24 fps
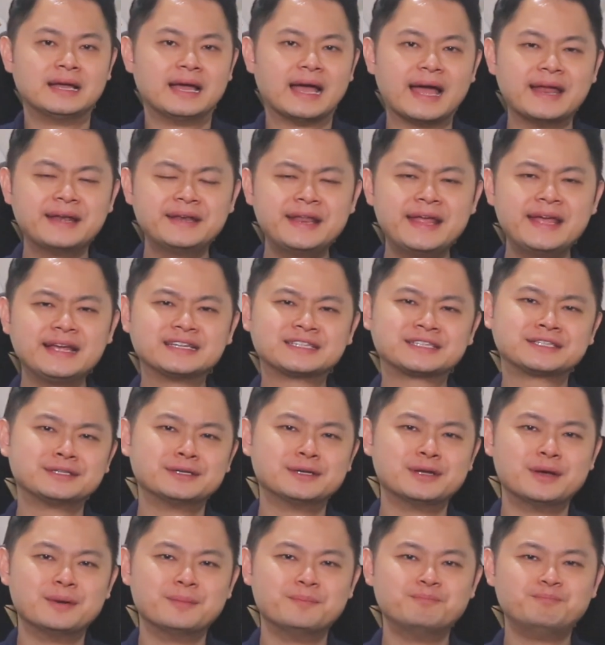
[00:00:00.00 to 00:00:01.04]
And next,
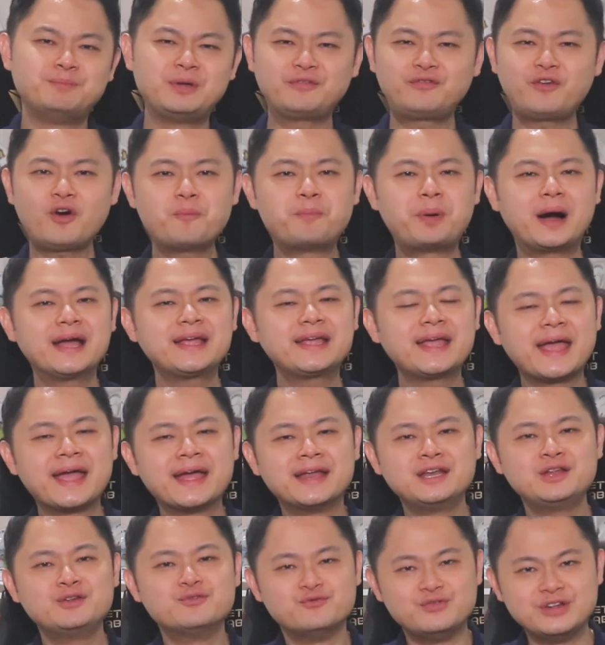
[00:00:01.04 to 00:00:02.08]
before buying
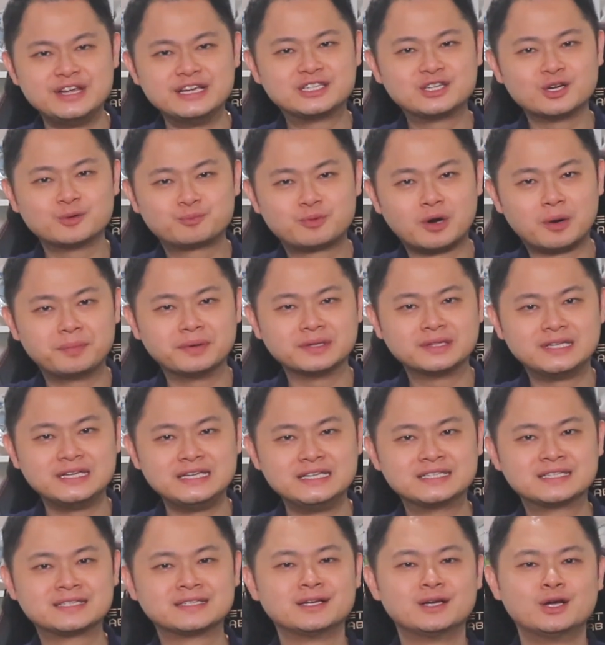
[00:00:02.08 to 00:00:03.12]
any resale
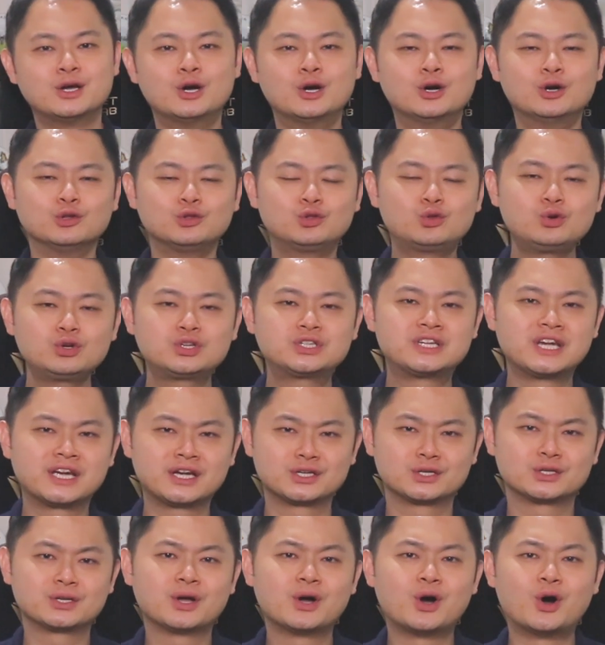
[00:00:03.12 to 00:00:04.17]
properties, do check
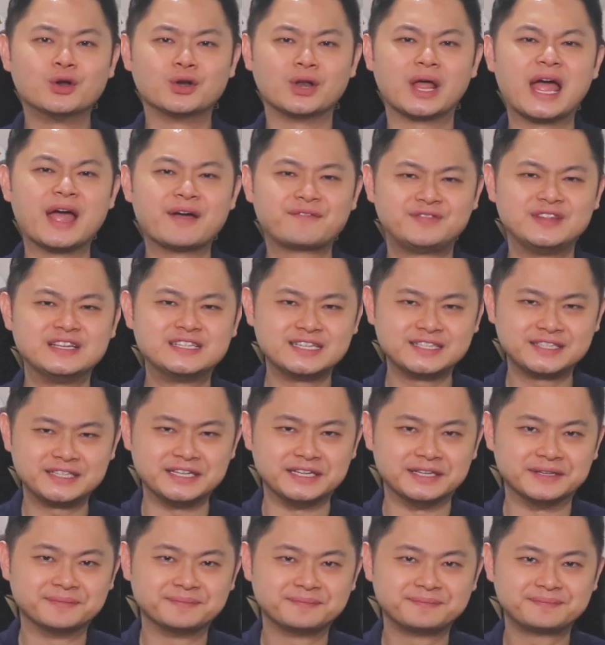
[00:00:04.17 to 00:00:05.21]
on
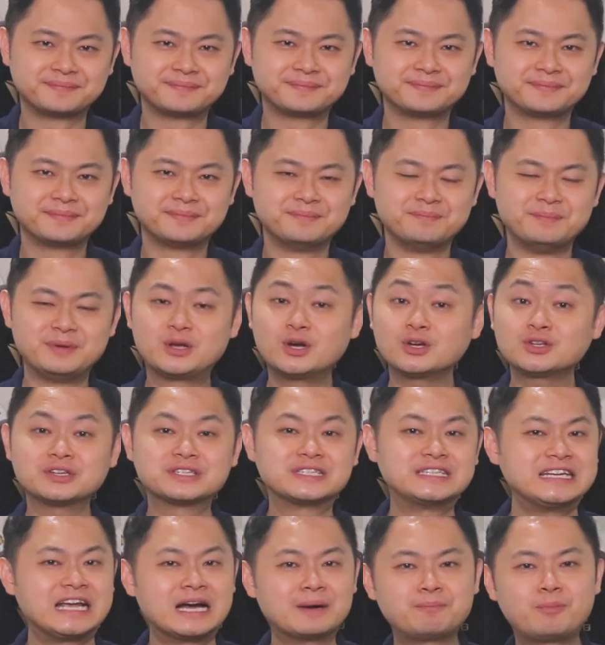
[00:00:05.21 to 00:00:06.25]
ethnicity. Because of
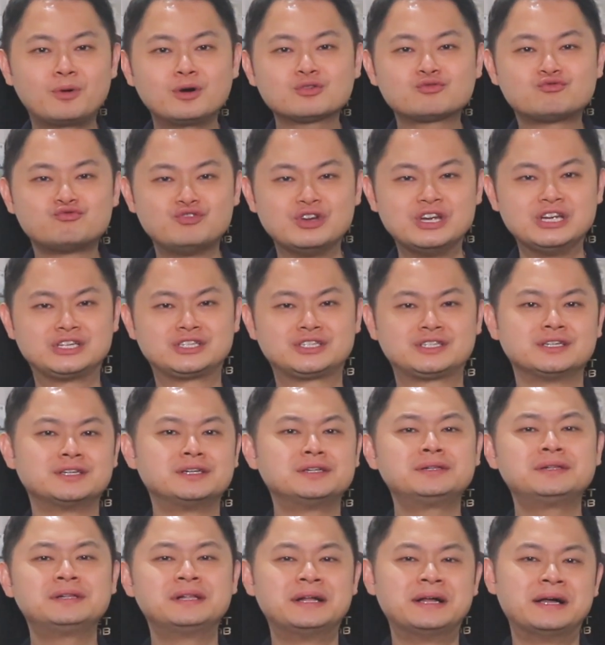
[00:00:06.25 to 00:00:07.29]
Singapore's
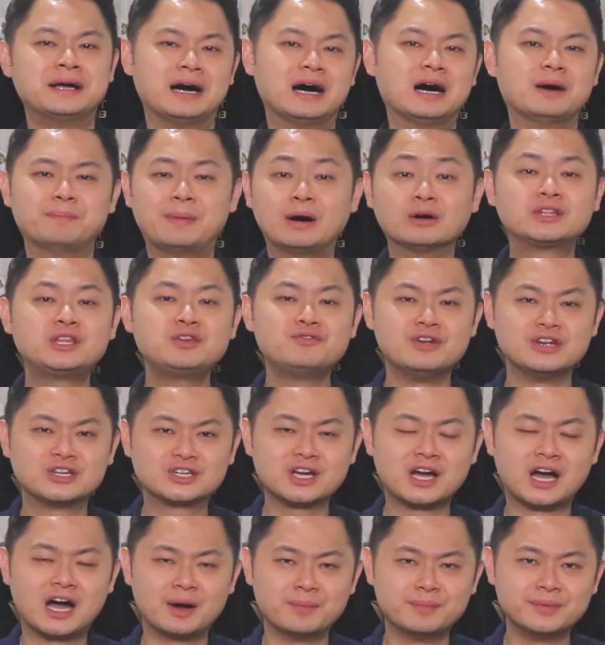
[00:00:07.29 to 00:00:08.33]

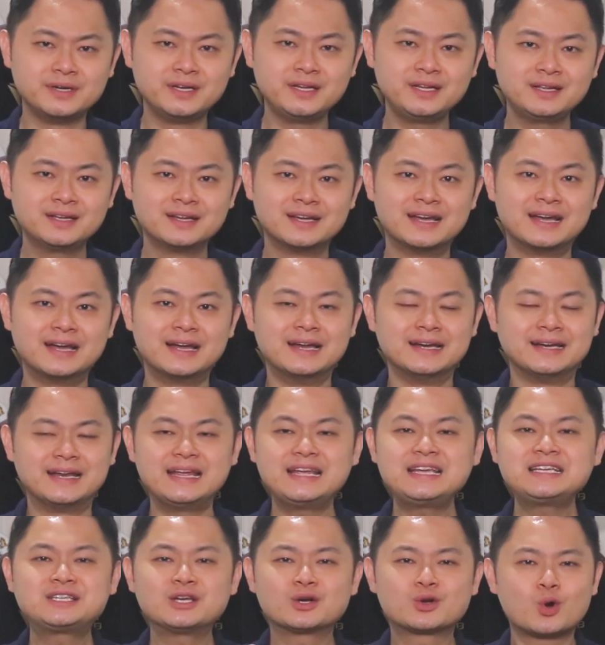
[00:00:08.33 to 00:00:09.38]
multiracial harmony, there
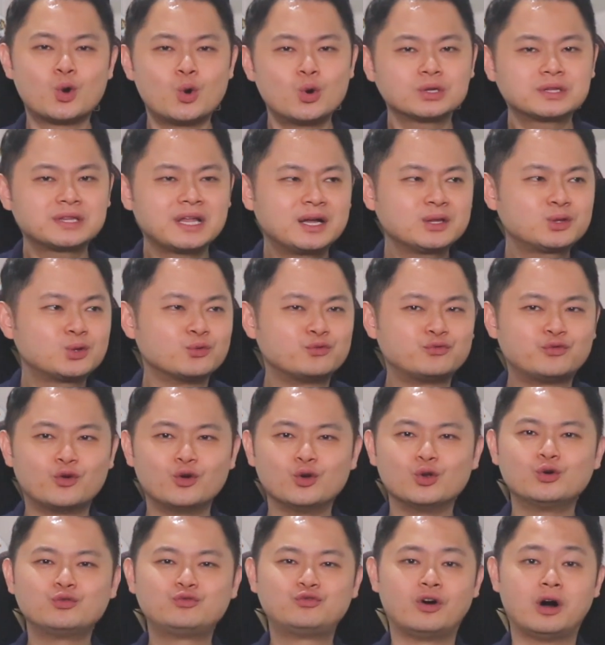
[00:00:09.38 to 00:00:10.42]
is a quota to
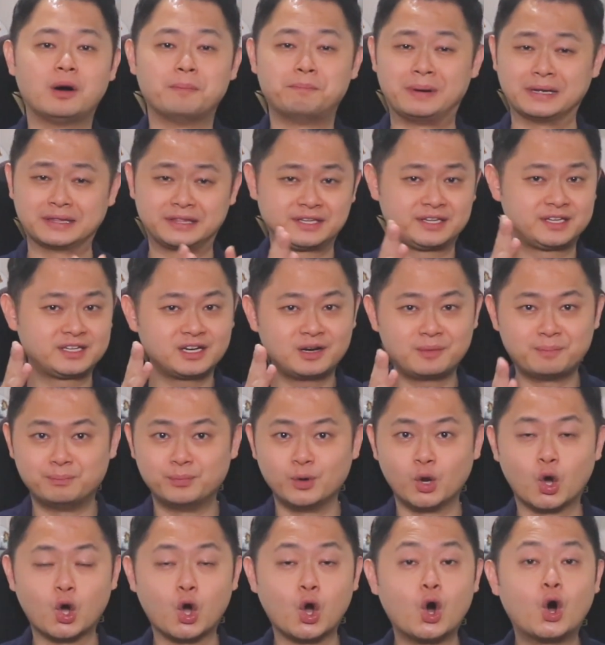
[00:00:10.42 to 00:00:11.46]
follow for a particular
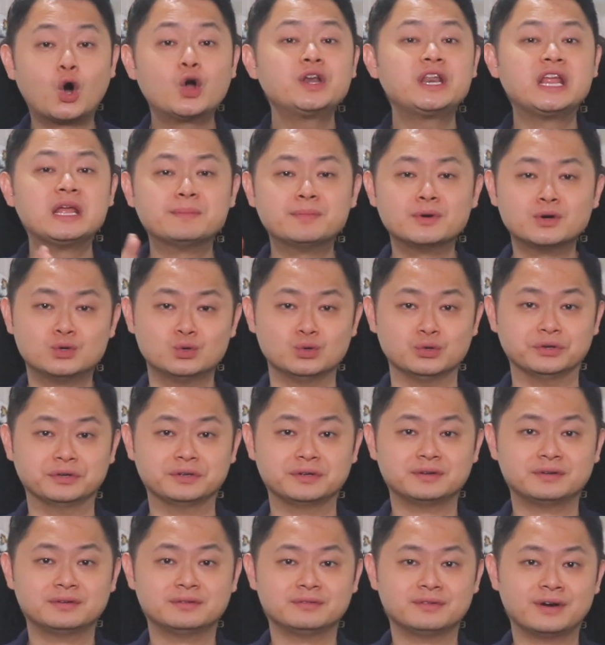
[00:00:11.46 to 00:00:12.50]
block or neighborhood,
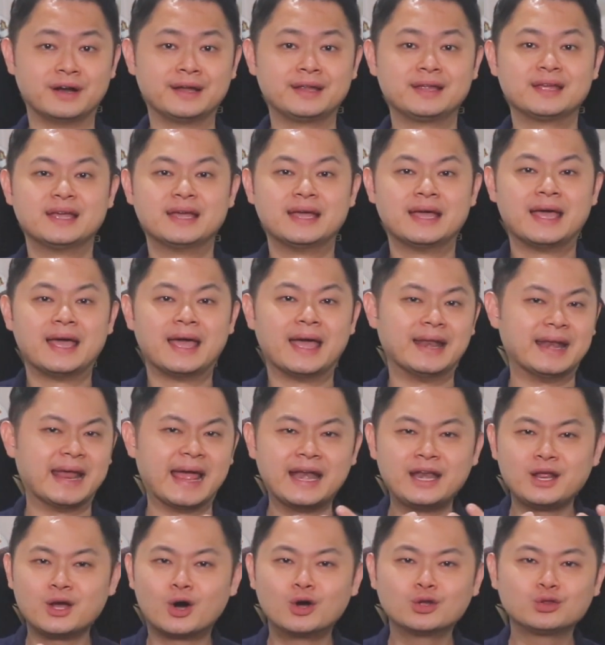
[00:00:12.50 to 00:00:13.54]
right? And
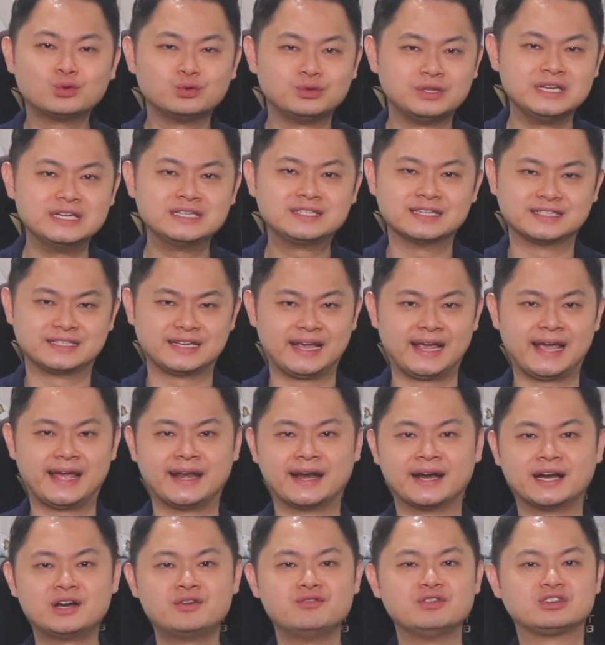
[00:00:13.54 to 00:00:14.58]
adding on to this is
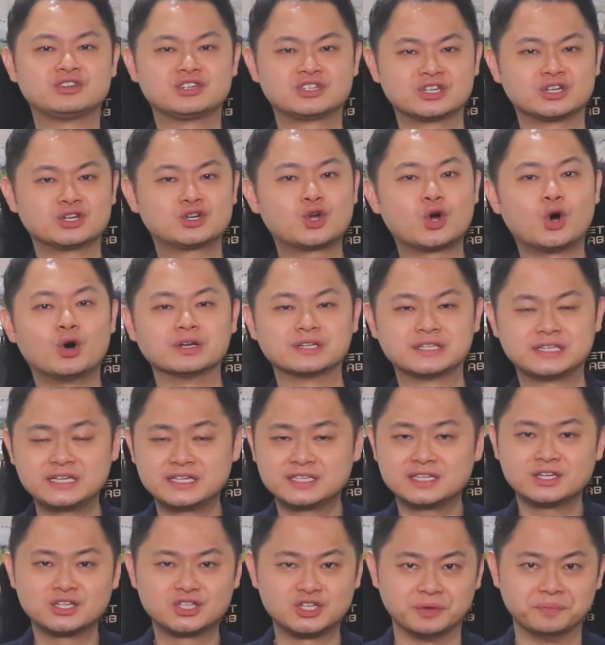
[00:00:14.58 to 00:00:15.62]
another restriction called
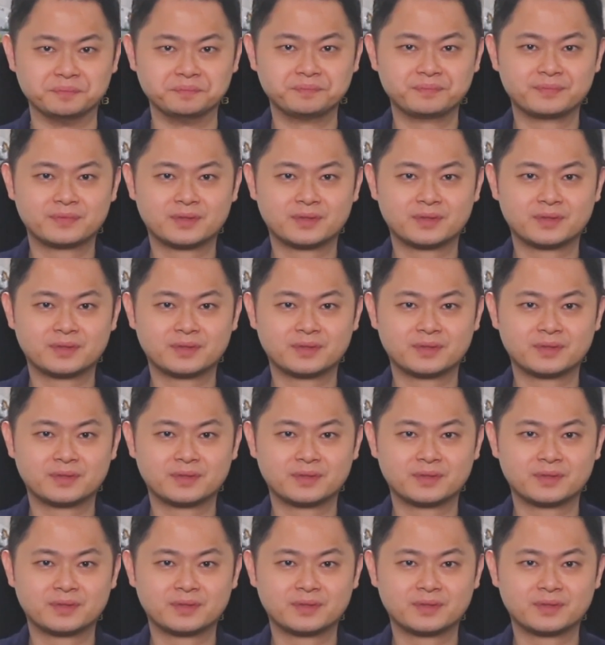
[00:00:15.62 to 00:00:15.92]
citizenship,